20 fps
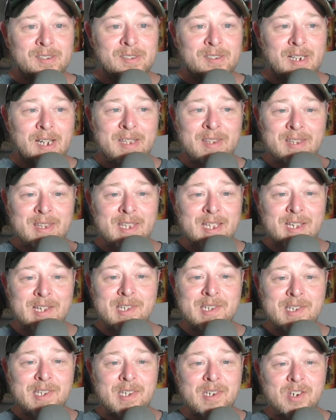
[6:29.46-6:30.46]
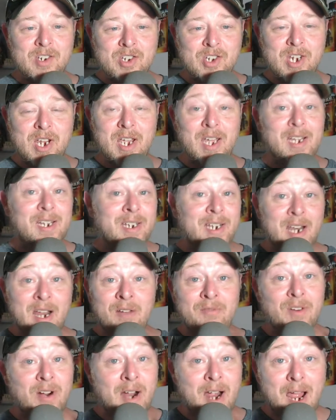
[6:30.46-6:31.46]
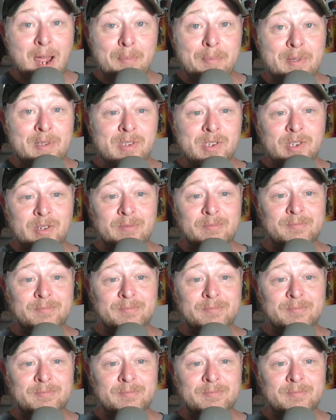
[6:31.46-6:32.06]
and this shit never happens.